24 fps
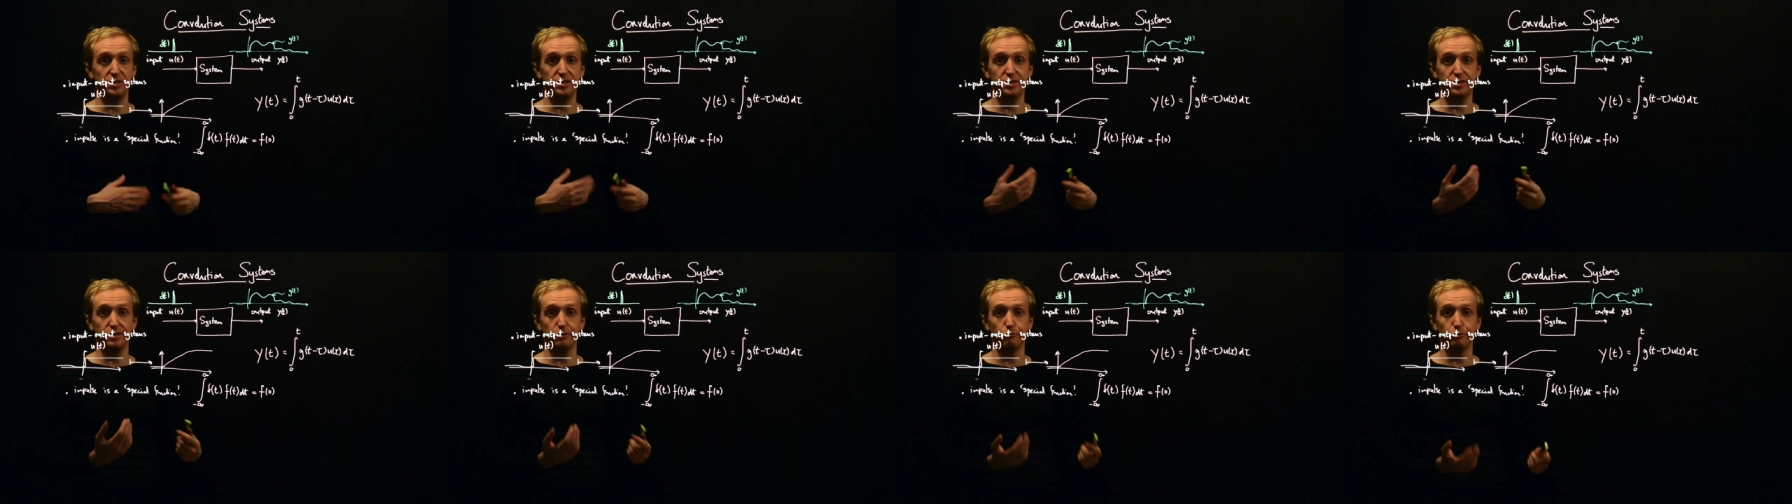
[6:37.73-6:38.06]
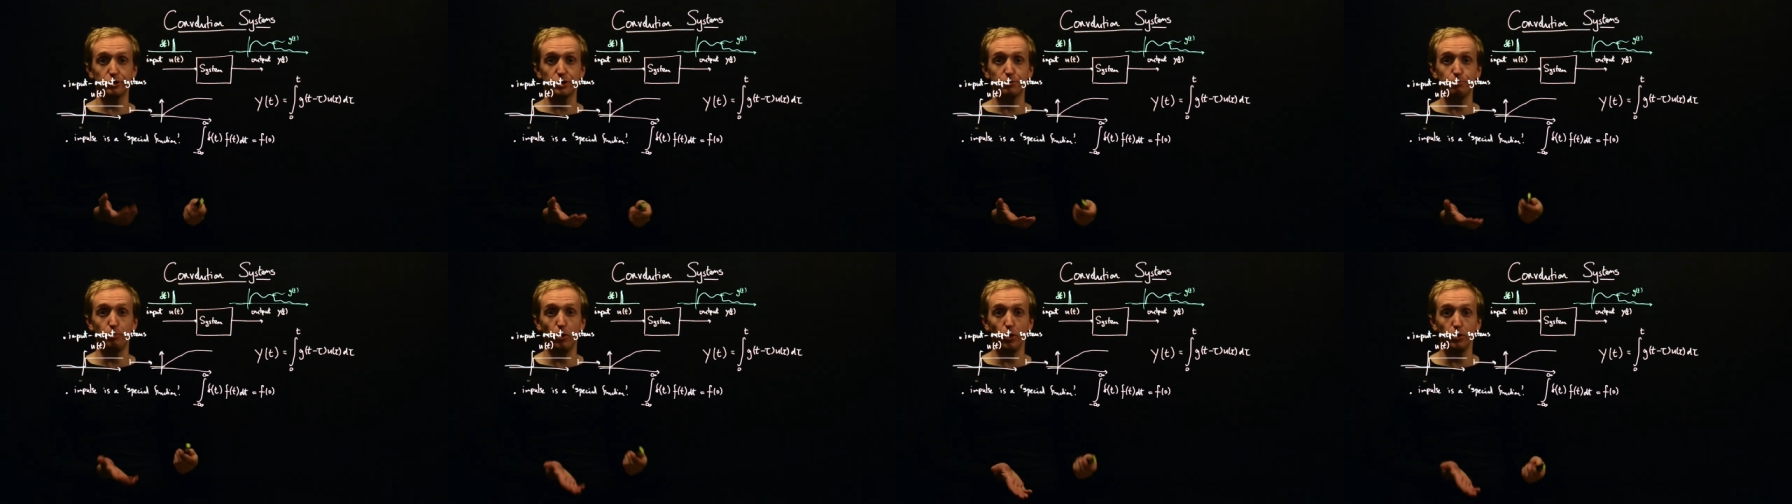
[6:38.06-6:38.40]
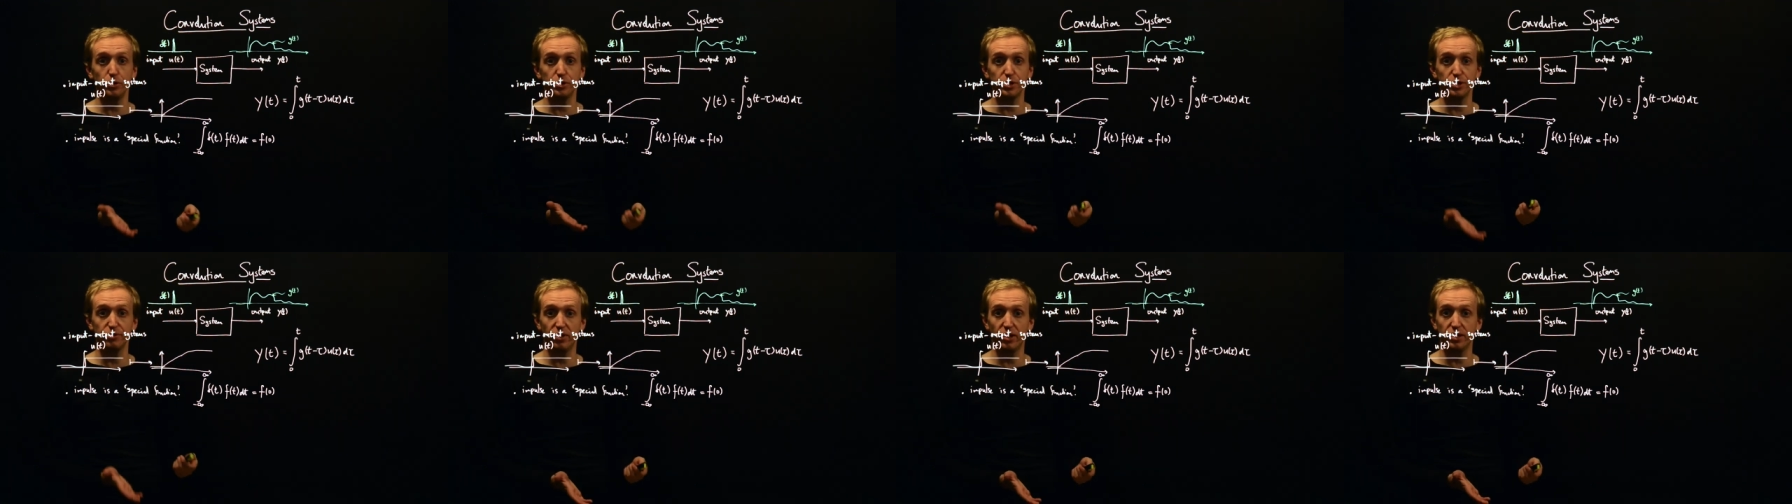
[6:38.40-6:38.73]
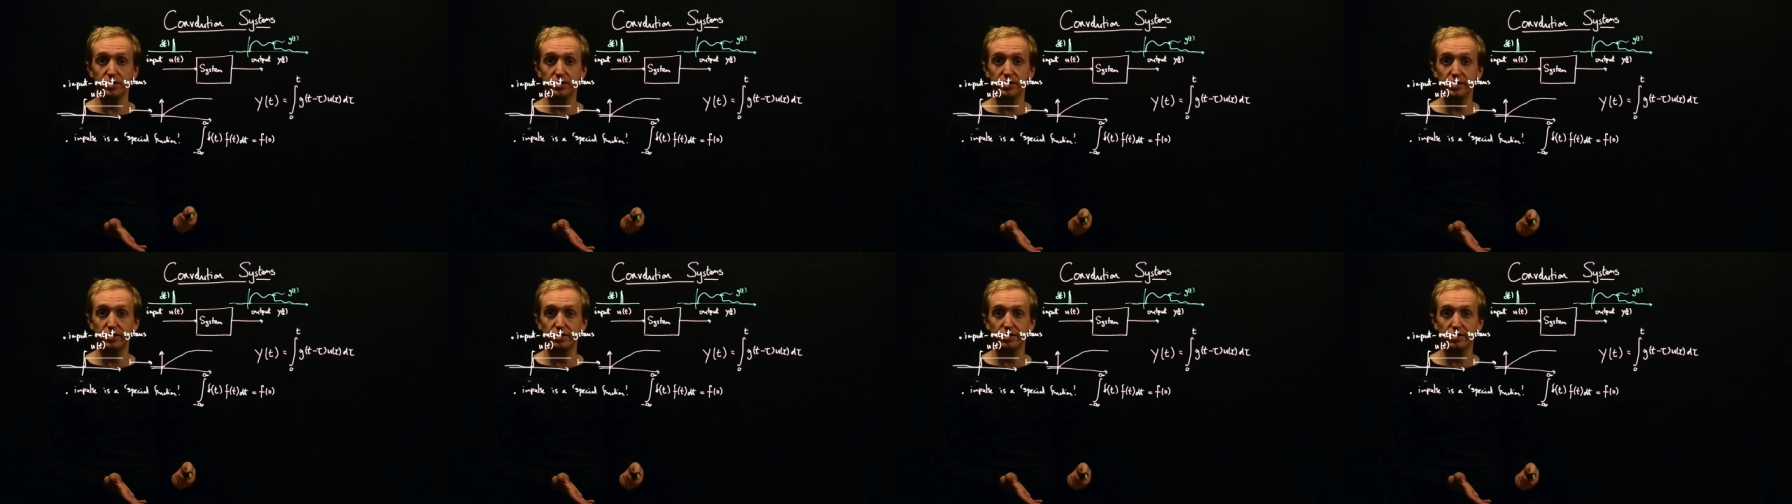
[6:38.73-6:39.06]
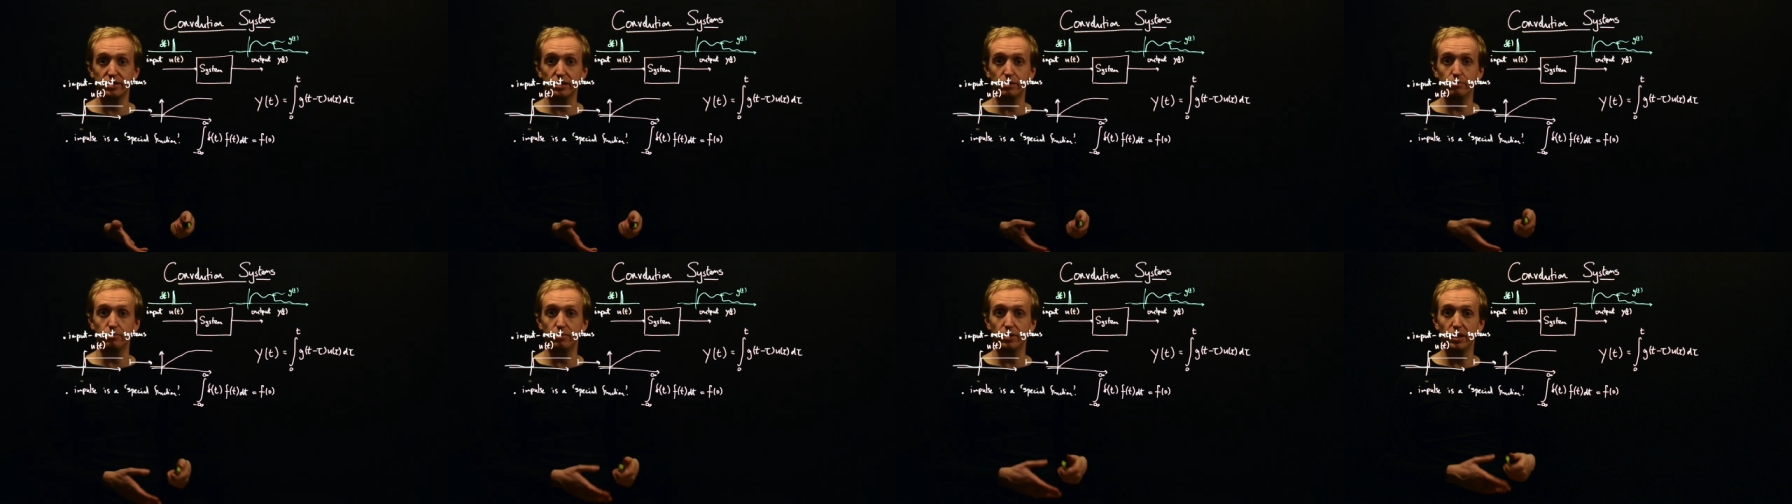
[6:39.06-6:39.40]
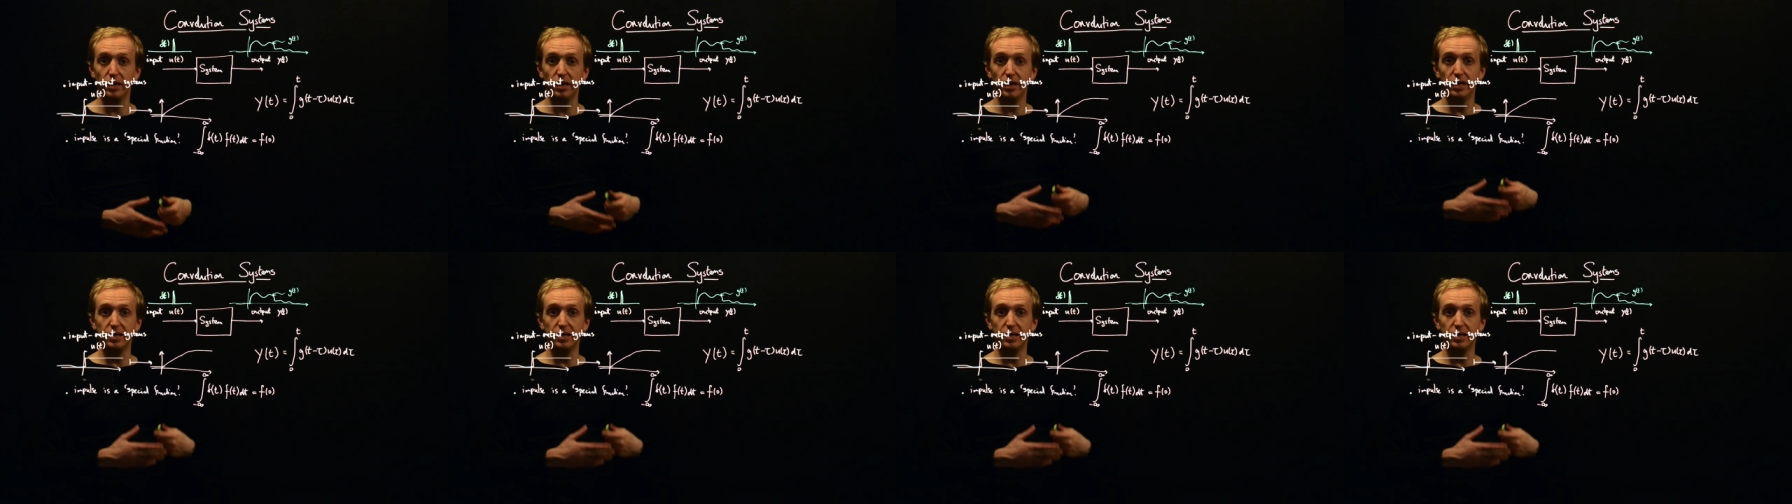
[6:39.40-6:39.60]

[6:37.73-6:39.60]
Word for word: is the response of our system